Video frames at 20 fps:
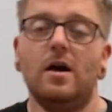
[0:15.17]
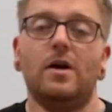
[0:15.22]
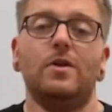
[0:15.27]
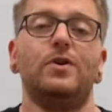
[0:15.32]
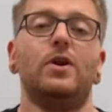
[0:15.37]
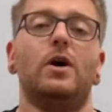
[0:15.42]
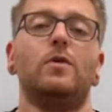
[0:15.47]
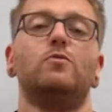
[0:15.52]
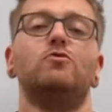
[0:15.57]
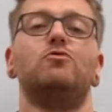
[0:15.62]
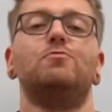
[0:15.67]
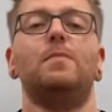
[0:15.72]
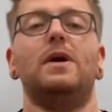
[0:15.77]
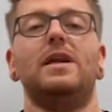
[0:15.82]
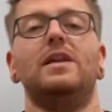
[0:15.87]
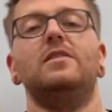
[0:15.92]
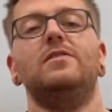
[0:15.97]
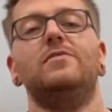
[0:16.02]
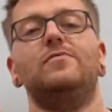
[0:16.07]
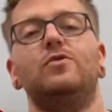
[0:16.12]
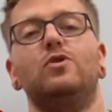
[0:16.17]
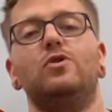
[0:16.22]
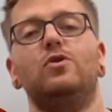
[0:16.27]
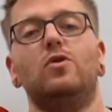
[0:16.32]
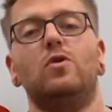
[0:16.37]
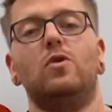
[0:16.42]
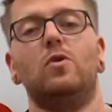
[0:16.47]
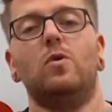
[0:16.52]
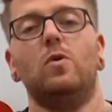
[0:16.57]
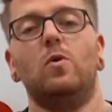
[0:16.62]
Now, as many of you
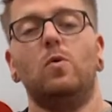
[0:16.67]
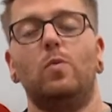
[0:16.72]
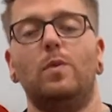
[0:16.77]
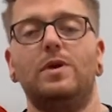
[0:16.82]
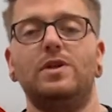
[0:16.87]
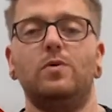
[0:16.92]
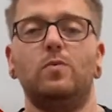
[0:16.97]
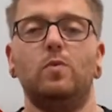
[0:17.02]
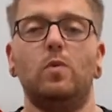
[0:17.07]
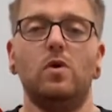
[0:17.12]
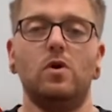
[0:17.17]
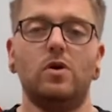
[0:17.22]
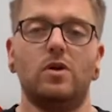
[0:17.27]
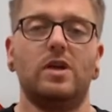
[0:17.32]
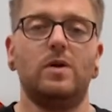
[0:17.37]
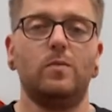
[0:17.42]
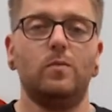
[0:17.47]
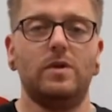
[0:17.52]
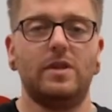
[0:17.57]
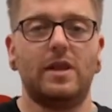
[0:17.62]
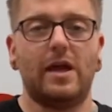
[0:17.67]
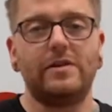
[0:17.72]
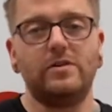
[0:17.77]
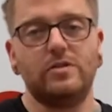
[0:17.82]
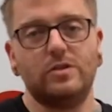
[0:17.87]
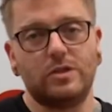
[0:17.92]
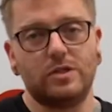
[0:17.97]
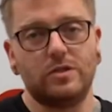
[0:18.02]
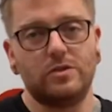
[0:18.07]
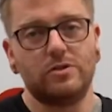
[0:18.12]
know, when you're working with
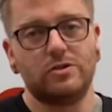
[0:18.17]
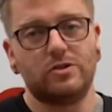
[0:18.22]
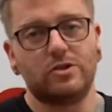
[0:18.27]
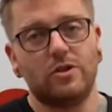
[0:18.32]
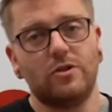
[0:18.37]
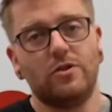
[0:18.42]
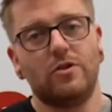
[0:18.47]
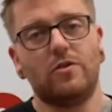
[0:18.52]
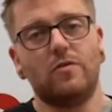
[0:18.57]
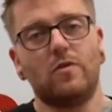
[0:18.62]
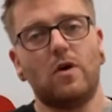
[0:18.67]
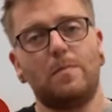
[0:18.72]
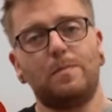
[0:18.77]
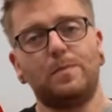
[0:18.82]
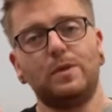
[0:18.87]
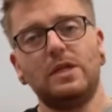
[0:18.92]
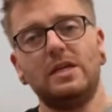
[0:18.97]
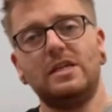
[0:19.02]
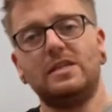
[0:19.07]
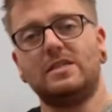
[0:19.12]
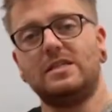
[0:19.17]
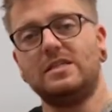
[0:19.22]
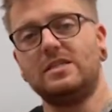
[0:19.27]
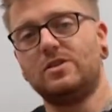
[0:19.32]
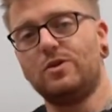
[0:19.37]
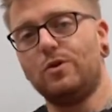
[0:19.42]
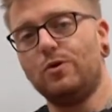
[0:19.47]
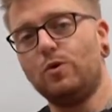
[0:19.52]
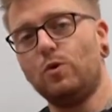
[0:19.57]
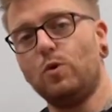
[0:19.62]
engines, there are places
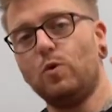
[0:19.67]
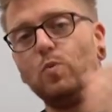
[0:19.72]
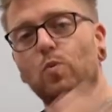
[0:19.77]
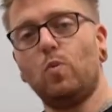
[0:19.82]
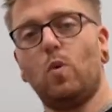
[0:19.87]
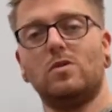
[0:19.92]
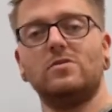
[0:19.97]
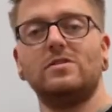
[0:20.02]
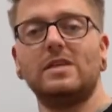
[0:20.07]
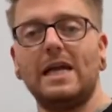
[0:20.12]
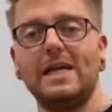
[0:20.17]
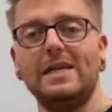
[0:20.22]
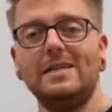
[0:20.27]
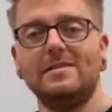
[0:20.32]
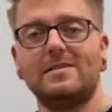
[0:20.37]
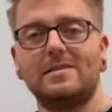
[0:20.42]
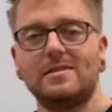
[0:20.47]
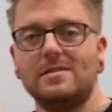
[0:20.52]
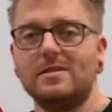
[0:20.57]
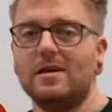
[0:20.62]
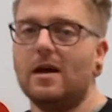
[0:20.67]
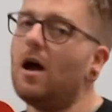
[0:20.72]
that you want heat